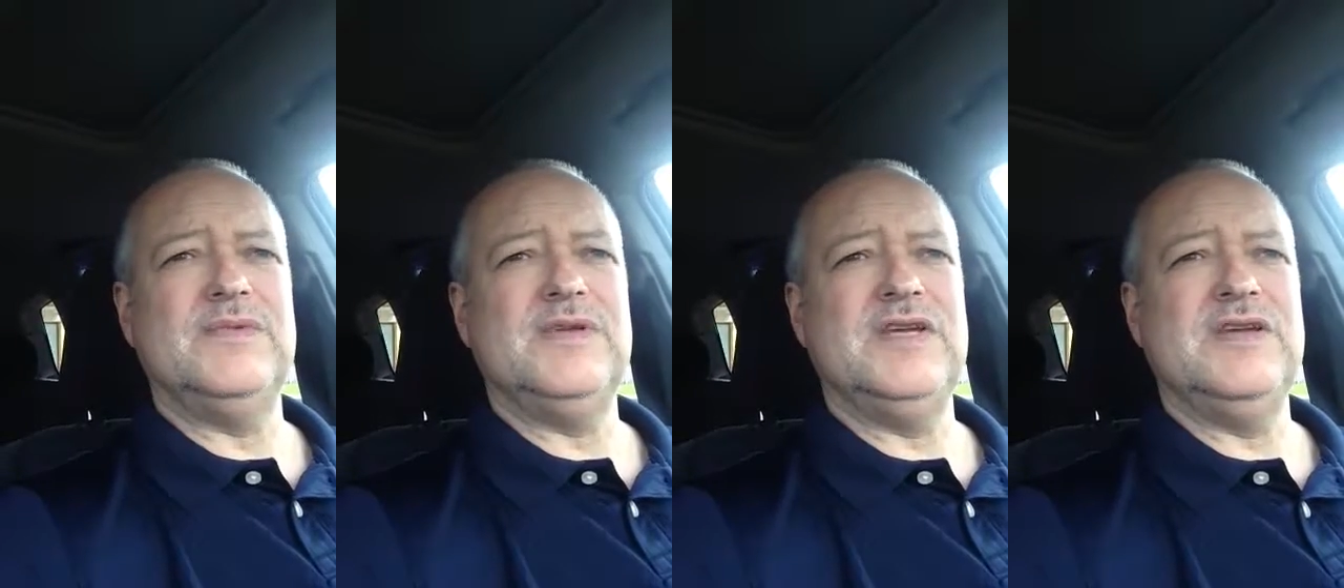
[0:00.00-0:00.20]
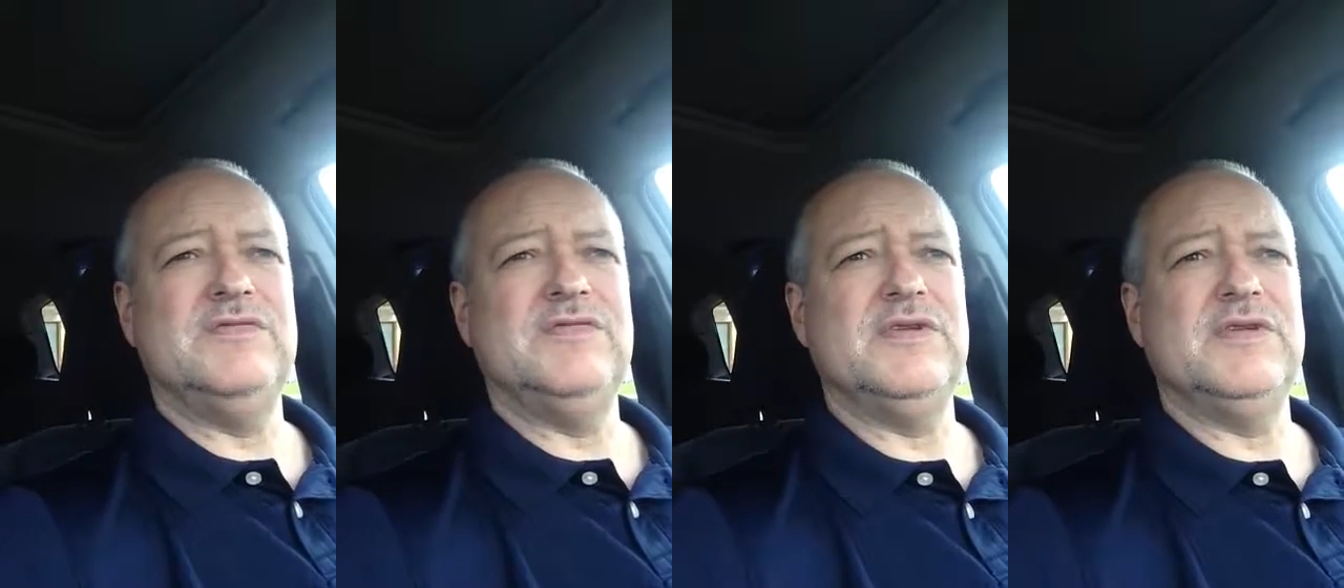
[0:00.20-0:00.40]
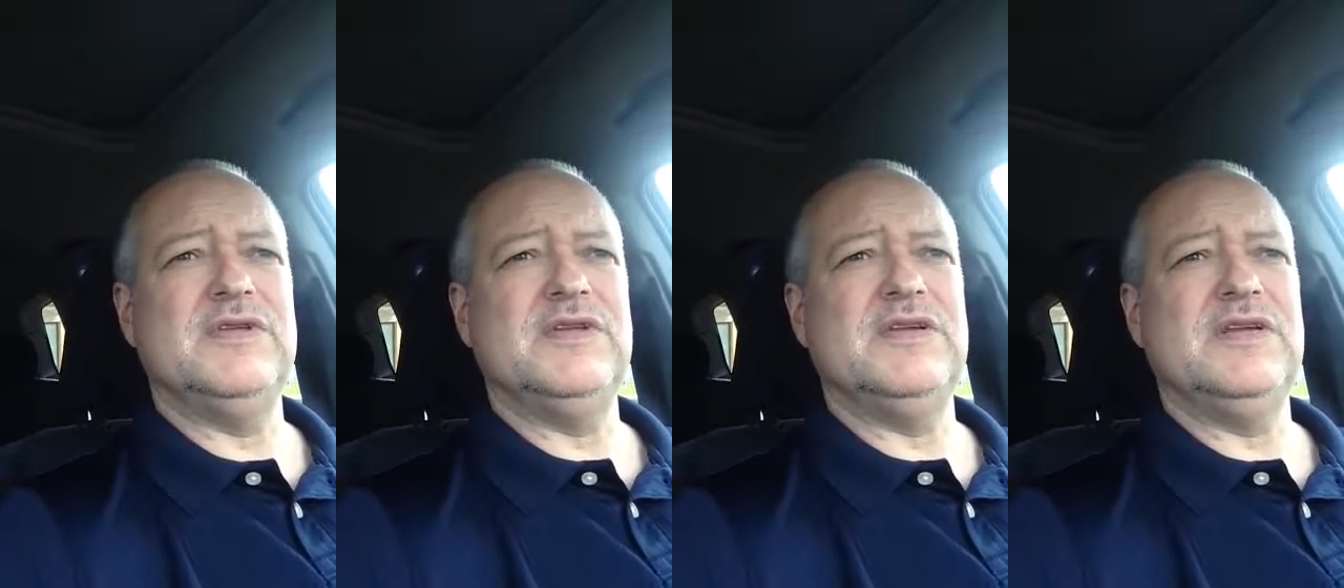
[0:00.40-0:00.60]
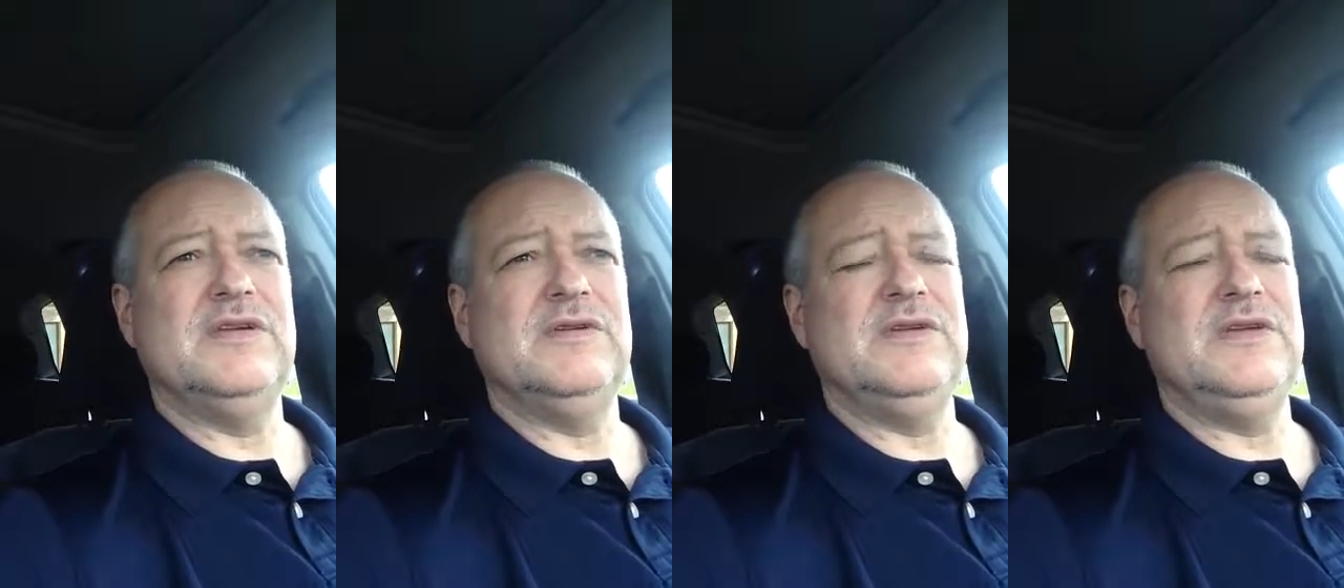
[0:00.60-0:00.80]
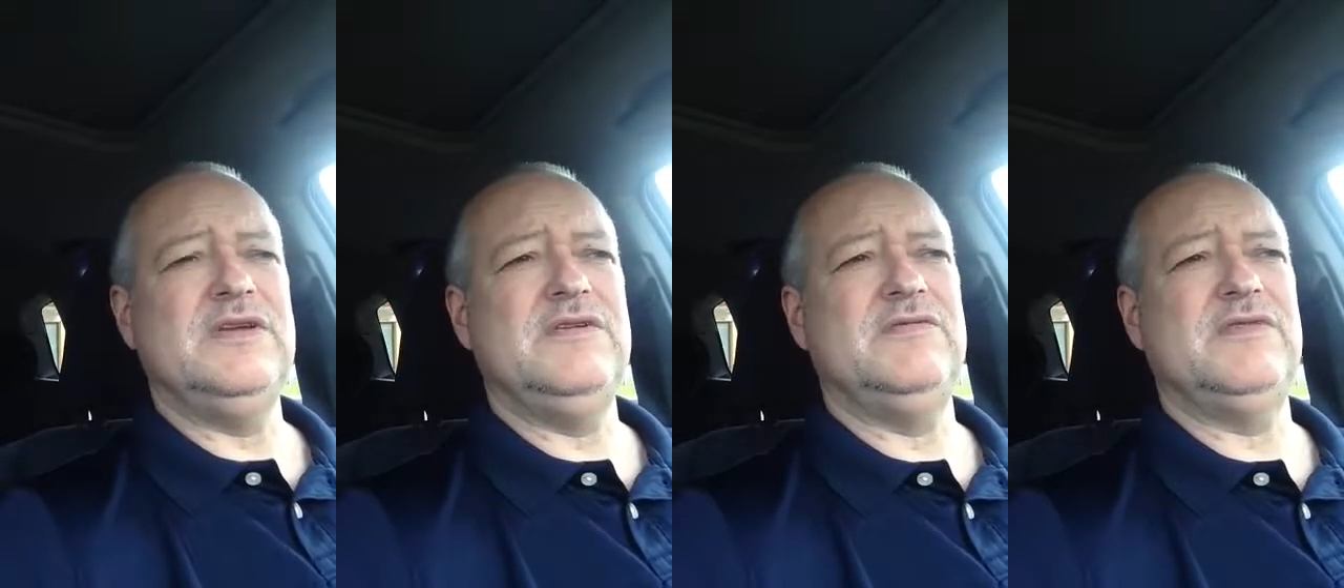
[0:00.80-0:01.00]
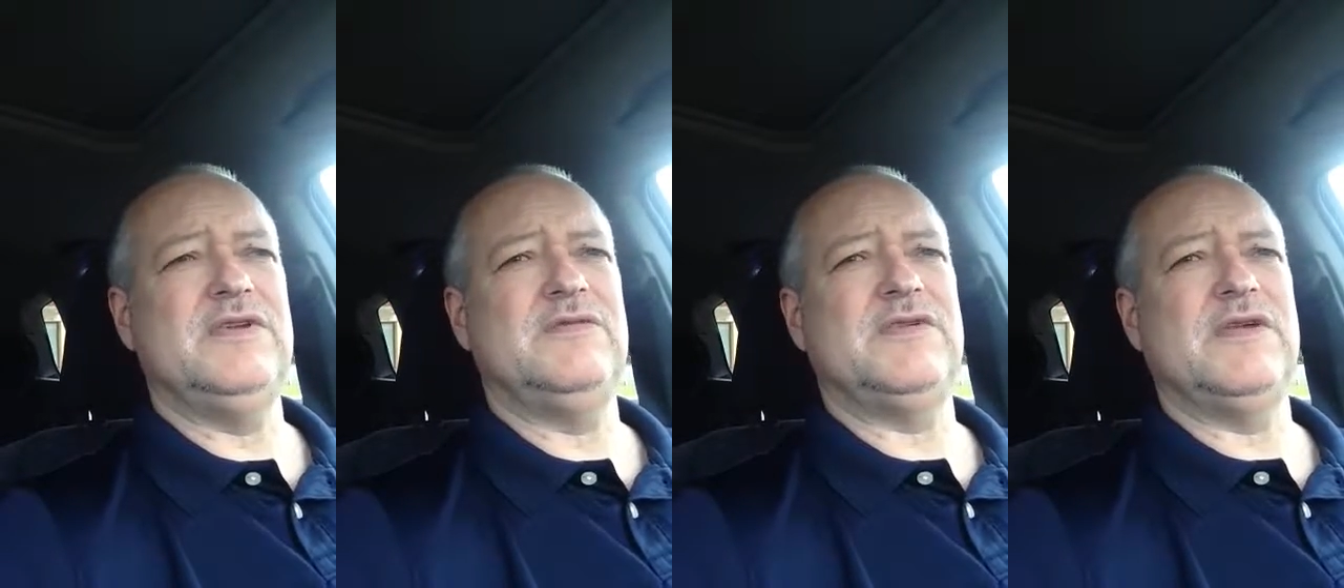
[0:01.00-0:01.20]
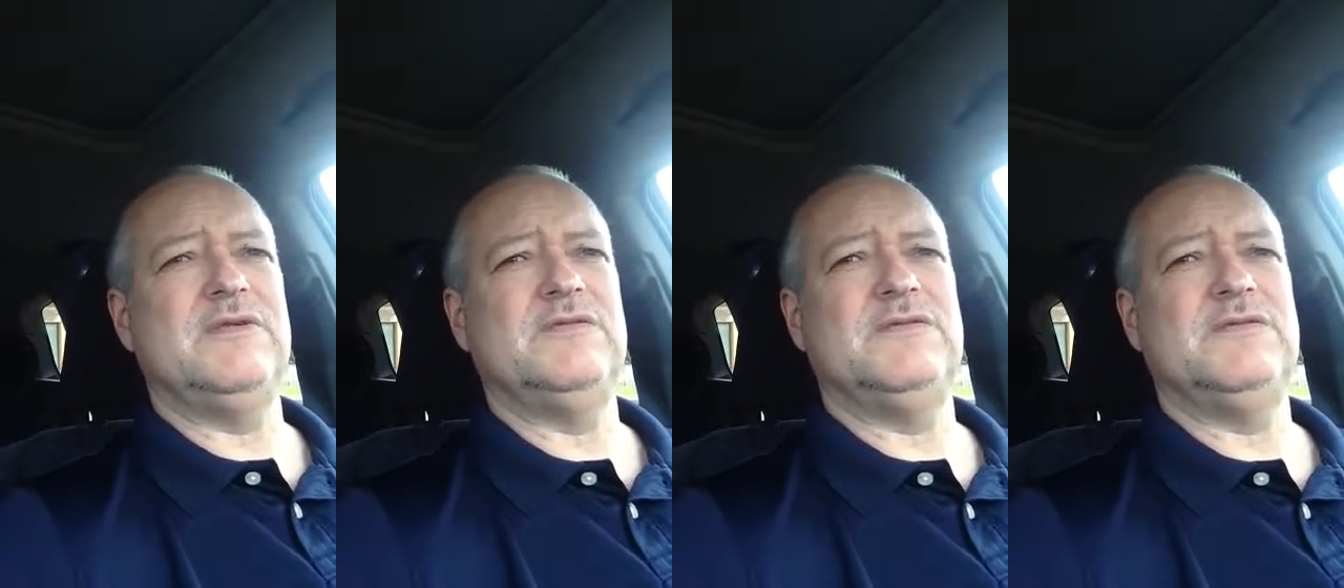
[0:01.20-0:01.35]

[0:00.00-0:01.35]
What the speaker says: even if they